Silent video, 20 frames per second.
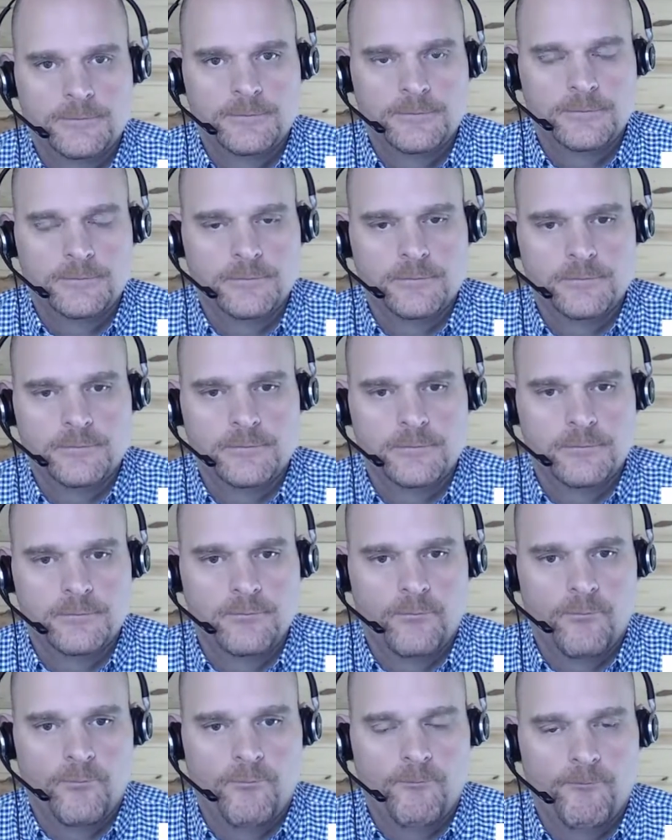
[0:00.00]

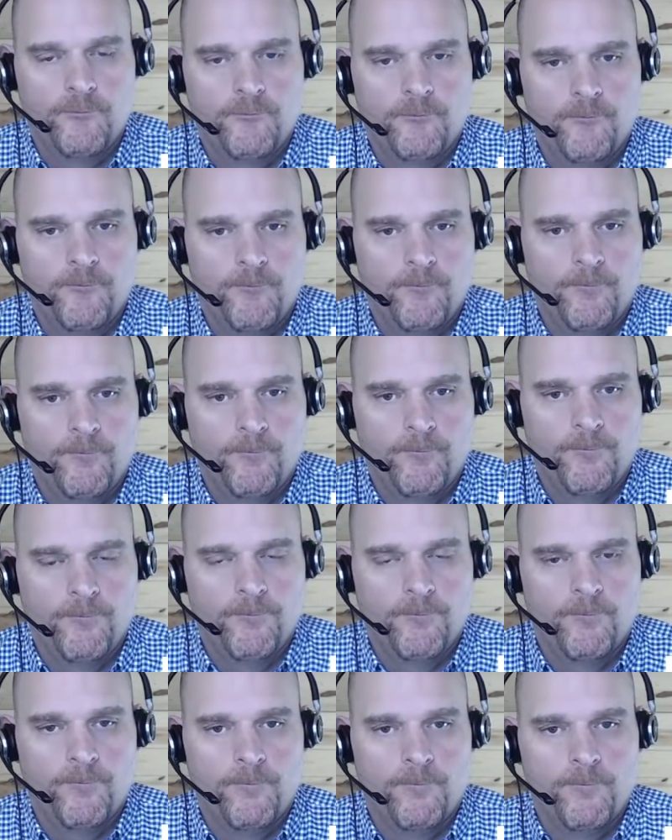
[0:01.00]

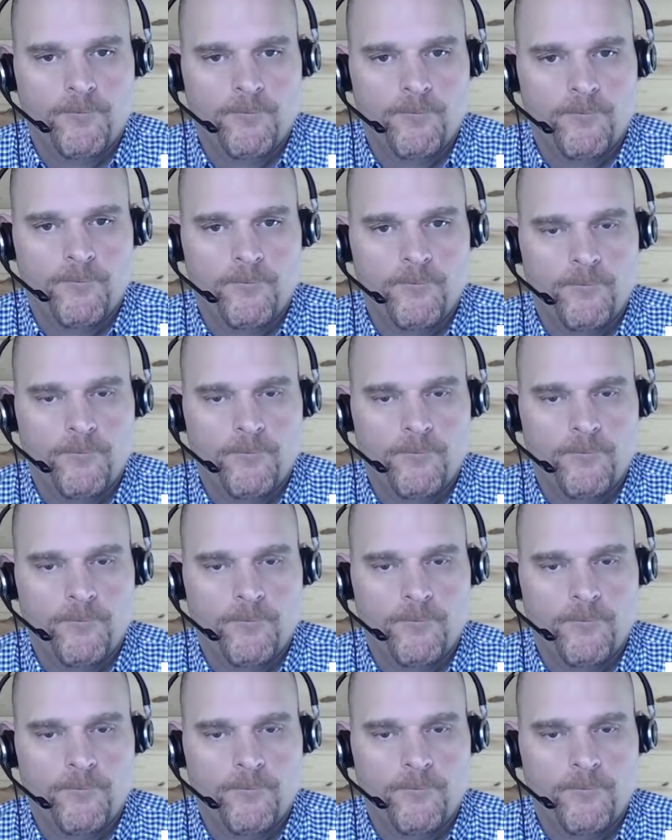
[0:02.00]
(not speaking)